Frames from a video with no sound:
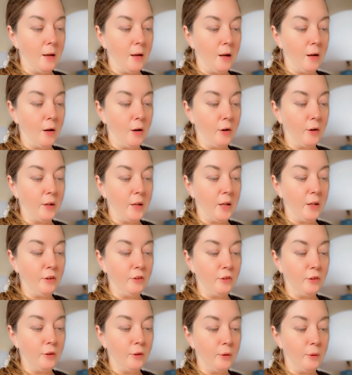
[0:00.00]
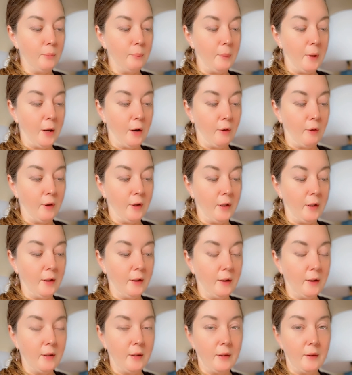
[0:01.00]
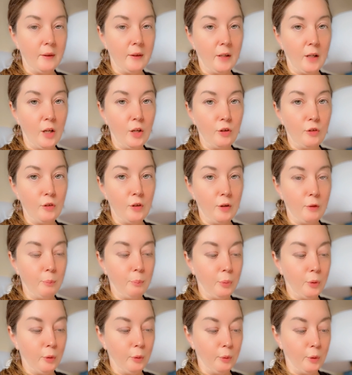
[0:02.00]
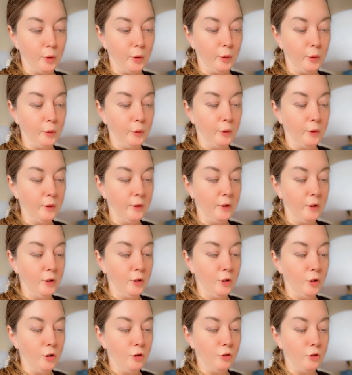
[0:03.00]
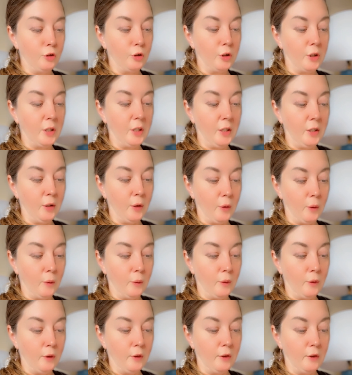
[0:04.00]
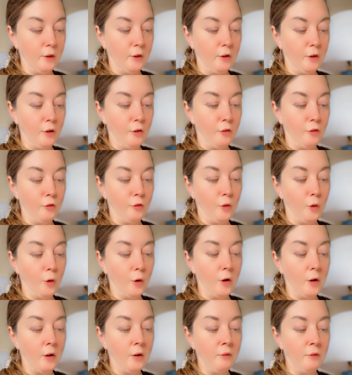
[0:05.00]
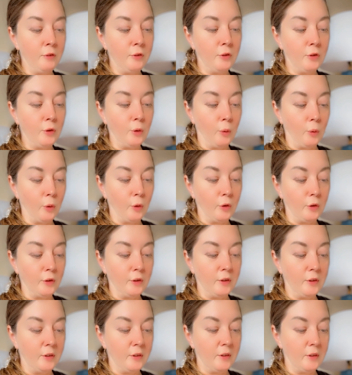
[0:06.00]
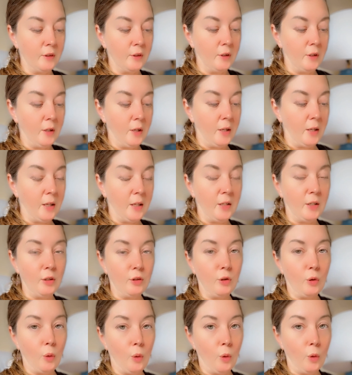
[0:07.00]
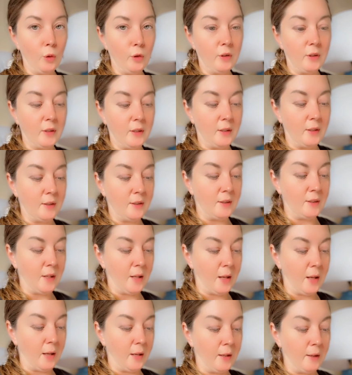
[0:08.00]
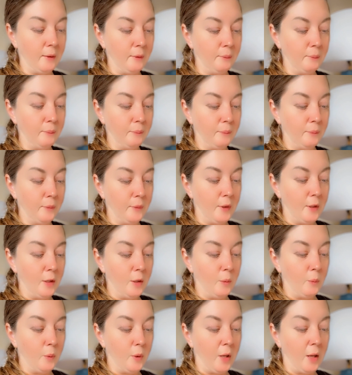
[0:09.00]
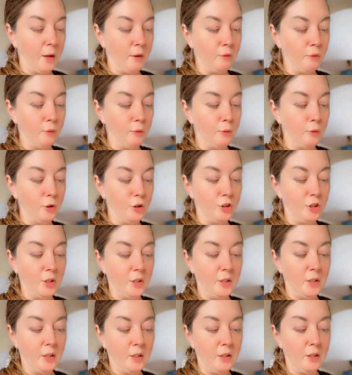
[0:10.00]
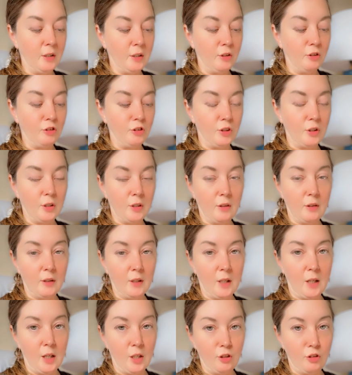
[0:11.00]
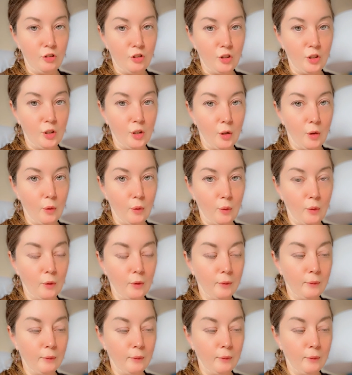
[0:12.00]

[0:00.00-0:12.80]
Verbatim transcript: Archangel Mary, the country of Peru, Trujillo, Four of Swords. It is Horses Day. We have Regina, Jill, and Geo.